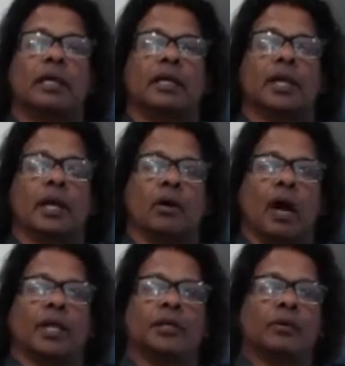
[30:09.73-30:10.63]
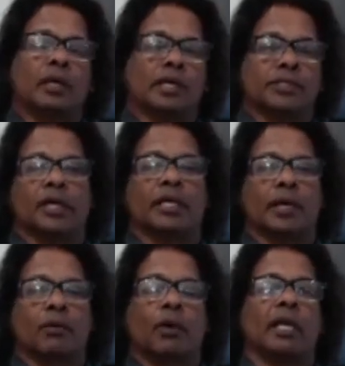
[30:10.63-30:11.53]
you know, are you constructing
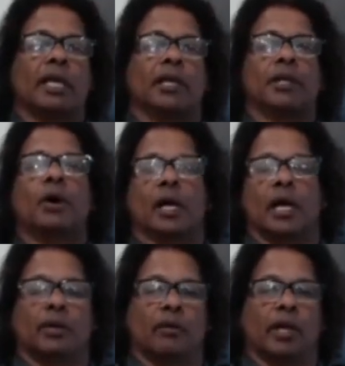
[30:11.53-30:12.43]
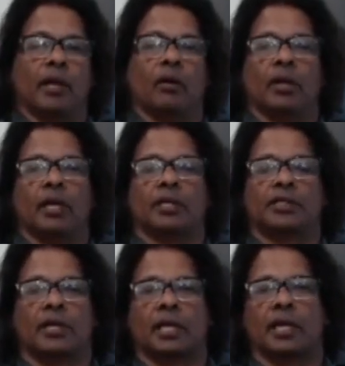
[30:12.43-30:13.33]
only in your country or you're
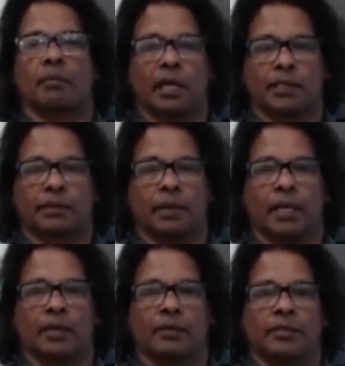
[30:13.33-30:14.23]
constructing in multiple countries?